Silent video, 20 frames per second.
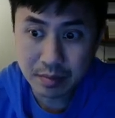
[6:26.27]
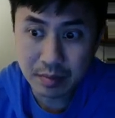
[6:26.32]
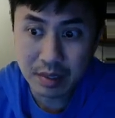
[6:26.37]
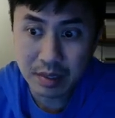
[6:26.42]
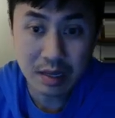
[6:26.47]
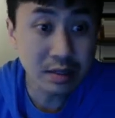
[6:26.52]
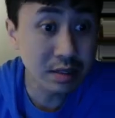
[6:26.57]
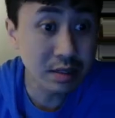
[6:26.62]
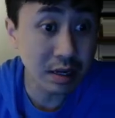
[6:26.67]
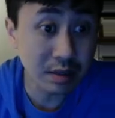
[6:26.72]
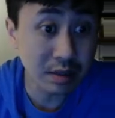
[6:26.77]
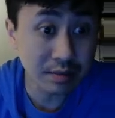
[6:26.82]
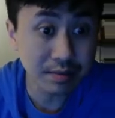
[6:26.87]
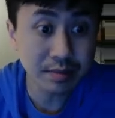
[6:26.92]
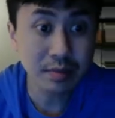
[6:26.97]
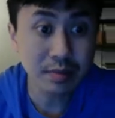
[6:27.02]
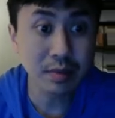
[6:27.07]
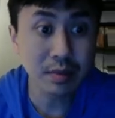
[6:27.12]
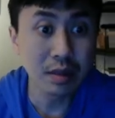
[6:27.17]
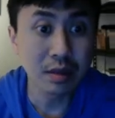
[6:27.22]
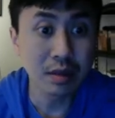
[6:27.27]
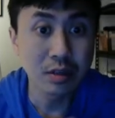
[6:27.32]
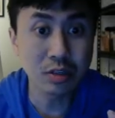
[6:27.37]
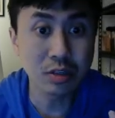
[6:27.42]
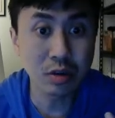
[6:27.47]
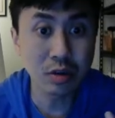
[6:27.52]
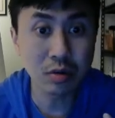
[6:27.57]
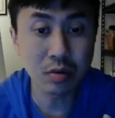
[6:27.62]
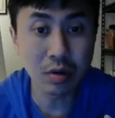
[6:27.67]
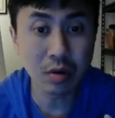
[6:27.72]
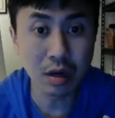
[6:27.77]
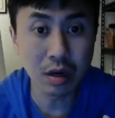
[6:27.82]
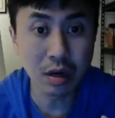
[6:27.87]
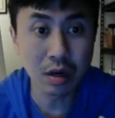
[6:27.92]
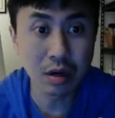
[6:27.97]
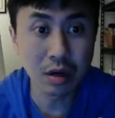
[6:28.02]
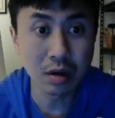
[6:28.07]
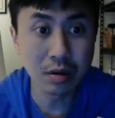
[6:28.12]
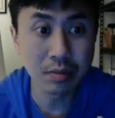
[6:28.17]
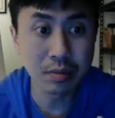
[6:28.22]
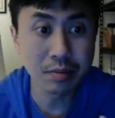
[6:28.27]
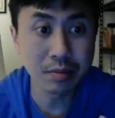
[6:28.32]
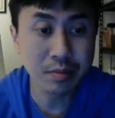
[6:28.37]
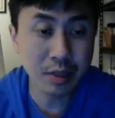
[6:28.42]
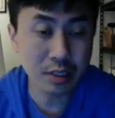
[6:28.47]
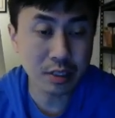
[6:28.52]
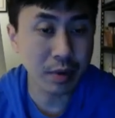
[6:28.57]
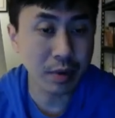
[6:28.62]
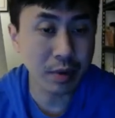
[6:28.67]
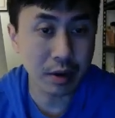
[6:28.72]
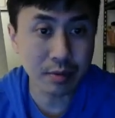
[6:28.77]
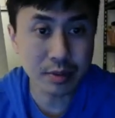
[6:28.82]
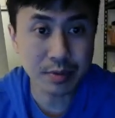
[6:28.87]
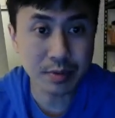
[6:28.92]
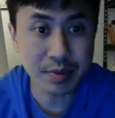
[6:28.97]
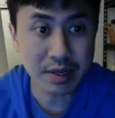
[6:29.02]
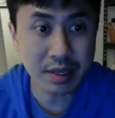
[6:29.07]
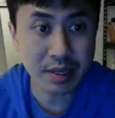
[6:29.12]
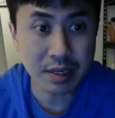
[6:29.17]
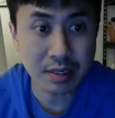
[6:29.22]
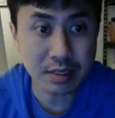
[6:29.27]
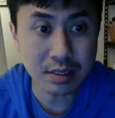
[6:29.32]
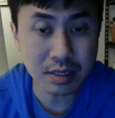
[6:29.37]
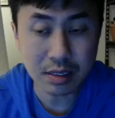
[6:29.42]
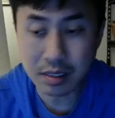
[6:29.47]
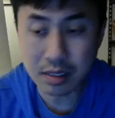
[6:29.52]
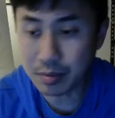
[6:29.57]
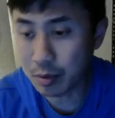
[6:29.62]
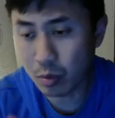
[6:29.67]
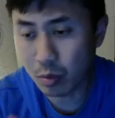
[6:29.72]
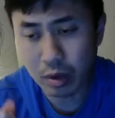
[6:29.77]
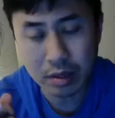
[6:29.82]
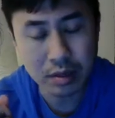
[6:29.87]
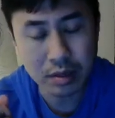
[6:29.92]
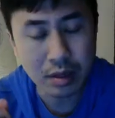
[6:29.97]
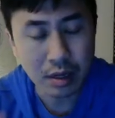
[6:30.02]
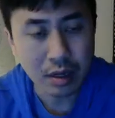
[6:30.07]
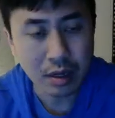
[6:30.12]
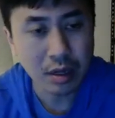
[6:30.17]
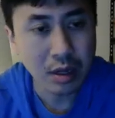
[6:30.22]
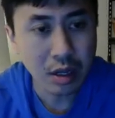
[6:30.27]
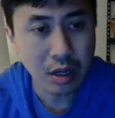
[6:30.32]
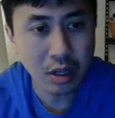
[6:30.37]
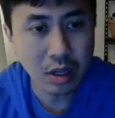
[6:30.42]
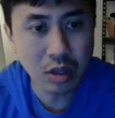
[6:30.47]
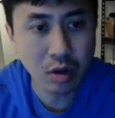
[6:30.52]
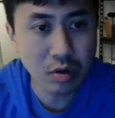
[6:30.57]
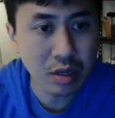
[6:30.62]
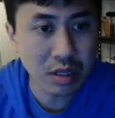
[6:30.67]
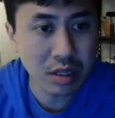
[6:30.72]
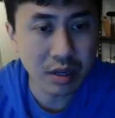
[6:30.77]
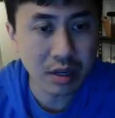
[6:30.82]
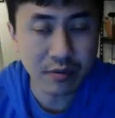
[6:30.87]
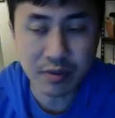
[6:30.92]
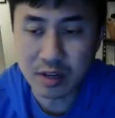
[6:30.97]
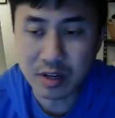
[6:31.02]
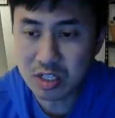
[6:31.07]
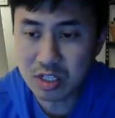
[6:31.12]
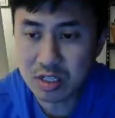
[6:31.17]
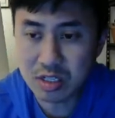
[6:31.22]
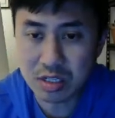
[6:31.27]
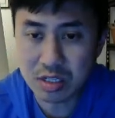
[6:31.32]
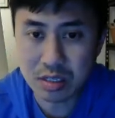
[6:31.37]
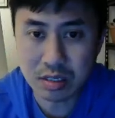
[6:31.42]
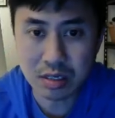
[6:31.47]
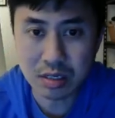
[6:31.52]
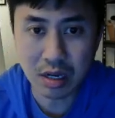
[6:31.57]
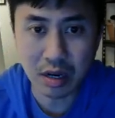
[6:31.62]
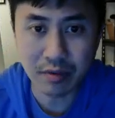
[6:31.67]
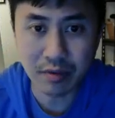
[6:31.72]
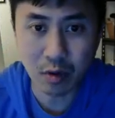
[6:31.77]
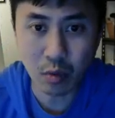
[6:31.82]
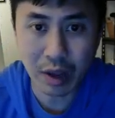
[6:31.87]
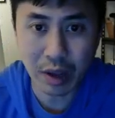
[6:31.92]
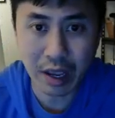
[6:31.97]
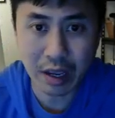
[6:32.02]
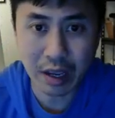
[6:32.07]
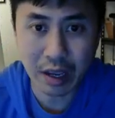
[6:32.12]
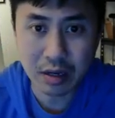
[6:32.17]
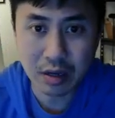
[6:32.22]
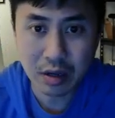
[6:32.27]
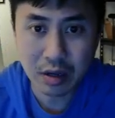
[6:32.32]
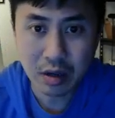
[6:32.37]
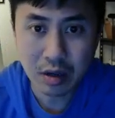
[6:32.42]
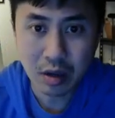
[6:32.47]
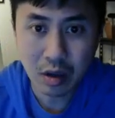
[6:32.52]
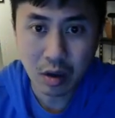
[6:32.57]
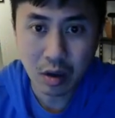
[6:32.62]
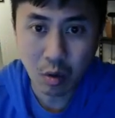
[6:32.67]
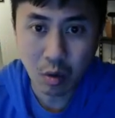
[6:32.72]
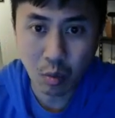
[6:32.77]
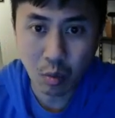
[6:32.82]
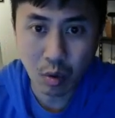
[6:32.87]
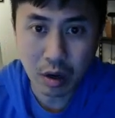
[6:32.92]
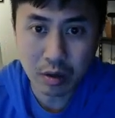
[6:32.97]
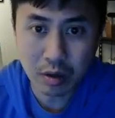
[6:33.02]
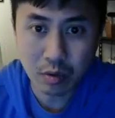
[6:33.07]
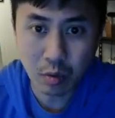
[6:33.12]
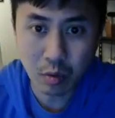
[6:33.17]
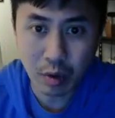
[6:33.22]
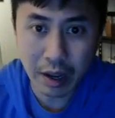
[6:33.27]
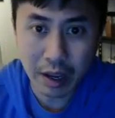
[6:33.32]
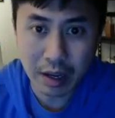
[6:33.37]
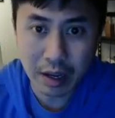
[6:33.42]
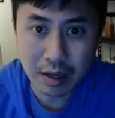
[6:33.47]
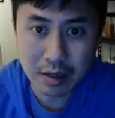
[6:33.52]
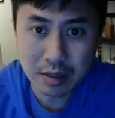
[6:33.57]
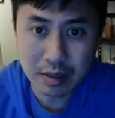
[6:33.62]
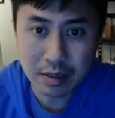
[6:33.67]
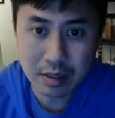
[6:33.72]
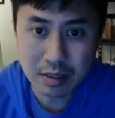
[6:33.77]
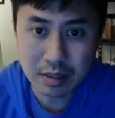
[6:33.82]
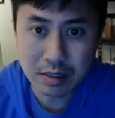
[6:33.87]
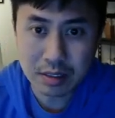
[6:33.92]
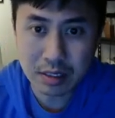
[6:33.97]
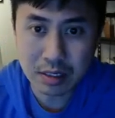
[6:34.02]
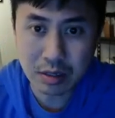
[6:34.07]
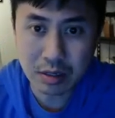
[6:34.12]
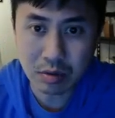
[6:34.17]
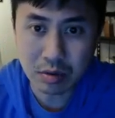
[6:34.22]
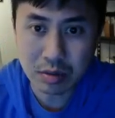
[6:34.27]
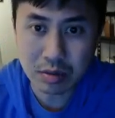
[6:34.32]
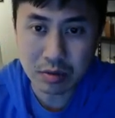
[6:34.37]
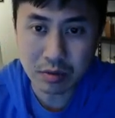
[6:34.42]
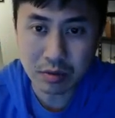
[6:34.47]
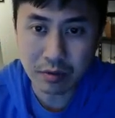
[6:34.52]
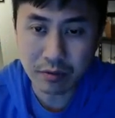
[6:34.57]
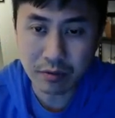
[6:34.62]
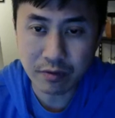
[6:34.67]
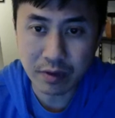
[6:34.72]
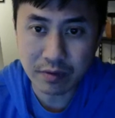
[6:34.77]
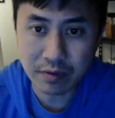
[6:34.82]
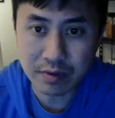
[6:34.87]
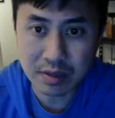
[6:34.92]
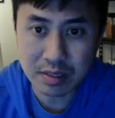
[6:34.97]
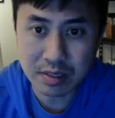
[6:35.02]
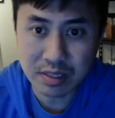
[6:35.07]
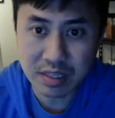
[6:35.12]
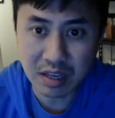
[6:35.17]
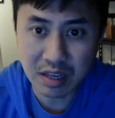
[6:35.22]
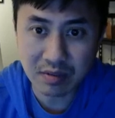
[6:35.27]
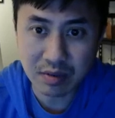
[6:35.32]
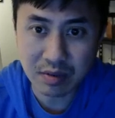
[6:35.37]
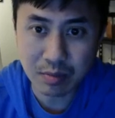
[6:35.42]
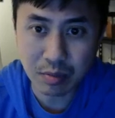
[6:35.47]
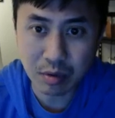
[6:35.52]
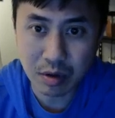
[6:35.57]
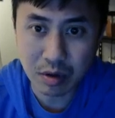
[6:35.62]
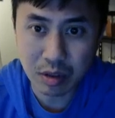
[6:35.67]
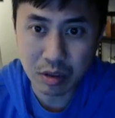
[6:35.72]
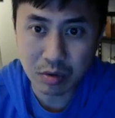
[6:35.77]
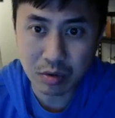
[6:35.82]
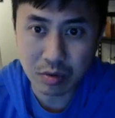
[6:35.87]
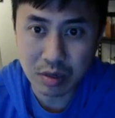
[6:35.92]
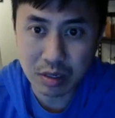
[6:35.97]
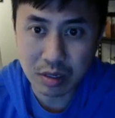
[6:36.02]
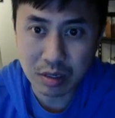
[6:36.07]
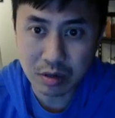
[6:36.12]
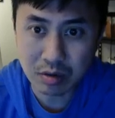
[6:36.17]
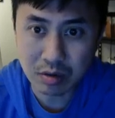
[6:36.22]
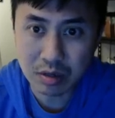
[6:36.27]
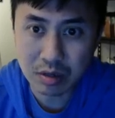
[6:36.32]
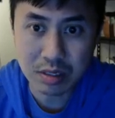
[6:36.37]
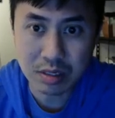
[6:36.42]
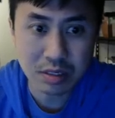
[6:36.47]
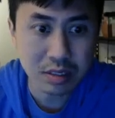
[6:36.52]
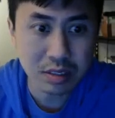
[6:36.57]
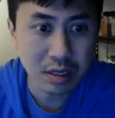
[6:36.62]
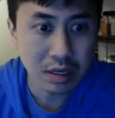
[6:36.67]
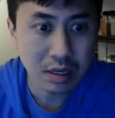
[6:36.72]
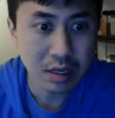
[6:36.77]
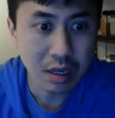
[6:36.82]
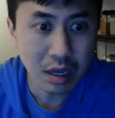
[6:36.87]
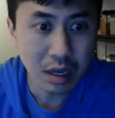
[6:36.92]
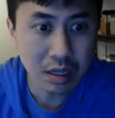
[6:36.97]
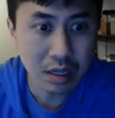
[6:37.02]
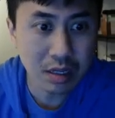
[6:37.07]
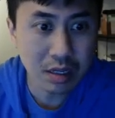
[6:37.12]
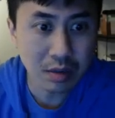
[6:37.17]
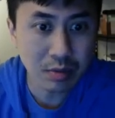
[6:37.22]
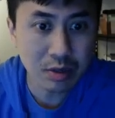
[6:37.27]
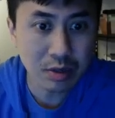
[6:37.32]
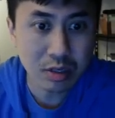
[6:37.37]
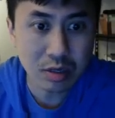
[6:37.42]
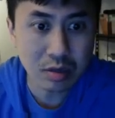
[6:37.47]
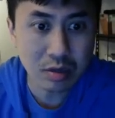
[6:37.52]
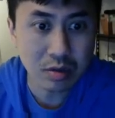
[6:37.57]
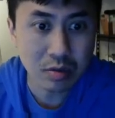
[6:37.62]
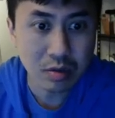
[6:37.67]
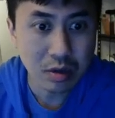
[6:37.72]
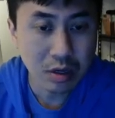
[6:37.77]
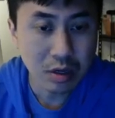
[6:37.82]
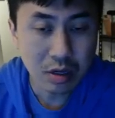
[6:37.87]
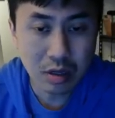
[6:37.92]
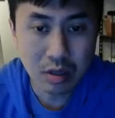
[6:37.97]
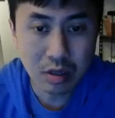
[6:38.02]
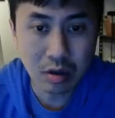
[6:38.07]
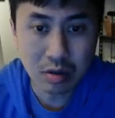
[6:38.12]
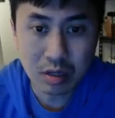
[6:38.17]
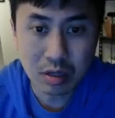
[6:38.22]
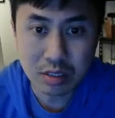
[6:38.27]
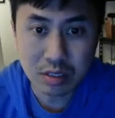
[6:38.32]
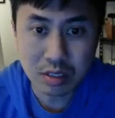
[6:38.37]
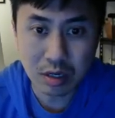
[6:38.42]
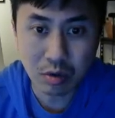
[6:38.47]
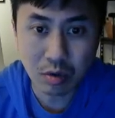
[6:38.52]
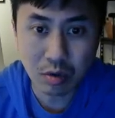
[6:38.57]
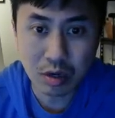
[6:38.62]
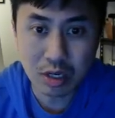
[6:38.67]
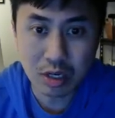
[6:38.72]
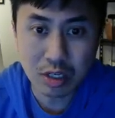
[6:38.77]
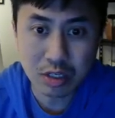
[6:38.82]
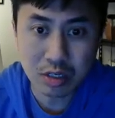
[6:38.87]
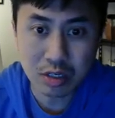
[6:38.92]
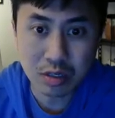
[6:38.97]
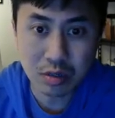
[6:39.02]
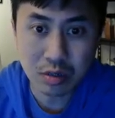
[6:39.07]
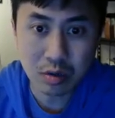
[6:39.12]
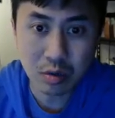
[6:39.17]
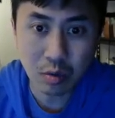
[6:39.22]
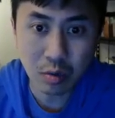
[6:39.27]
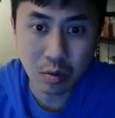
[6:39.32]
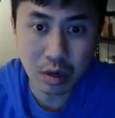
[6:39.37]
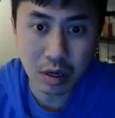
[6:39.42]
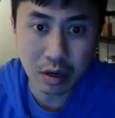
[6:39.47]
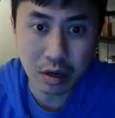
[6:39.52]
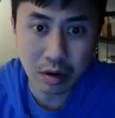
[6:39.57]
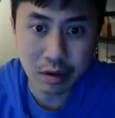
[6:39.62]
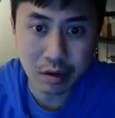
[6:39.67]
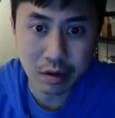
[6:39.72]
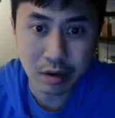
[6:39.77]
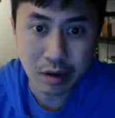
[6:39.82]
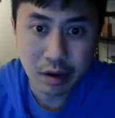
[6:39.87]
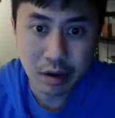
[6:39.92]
Done. So this problem is pretty easy. Number one, know the definition of a rad. 1 rad is equal to 57.3 degrees. And then number two, know this equation where